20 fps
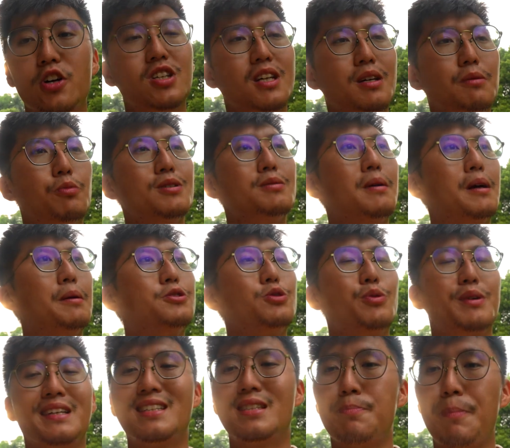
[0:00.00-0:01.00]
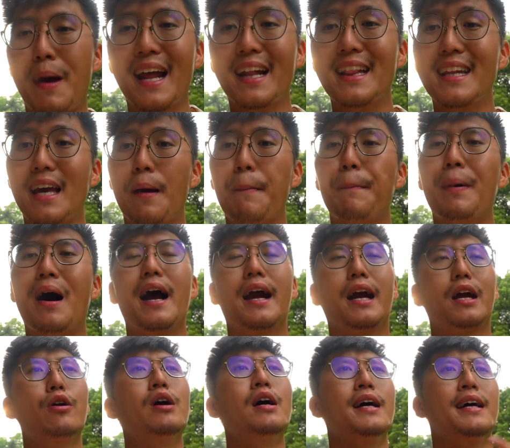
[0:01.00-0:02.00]
He was able to expand the
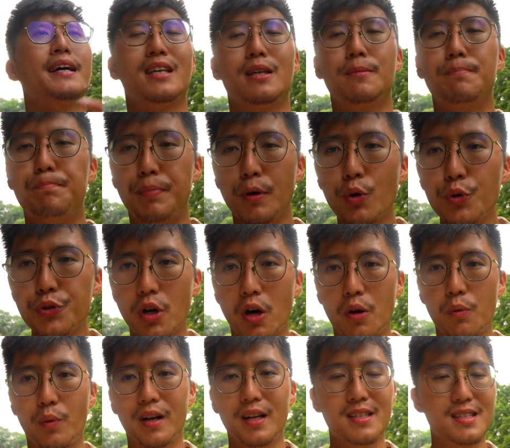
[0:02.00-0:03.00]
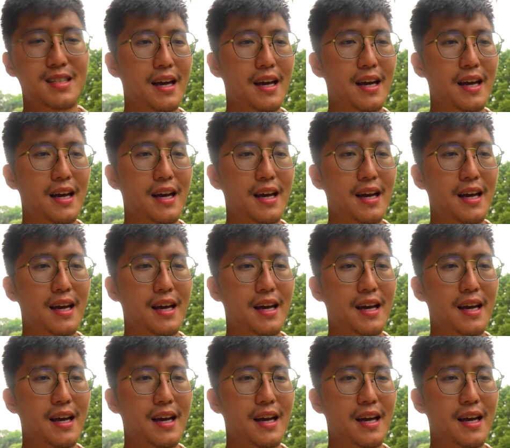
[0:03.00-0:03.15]
empire. He built on what his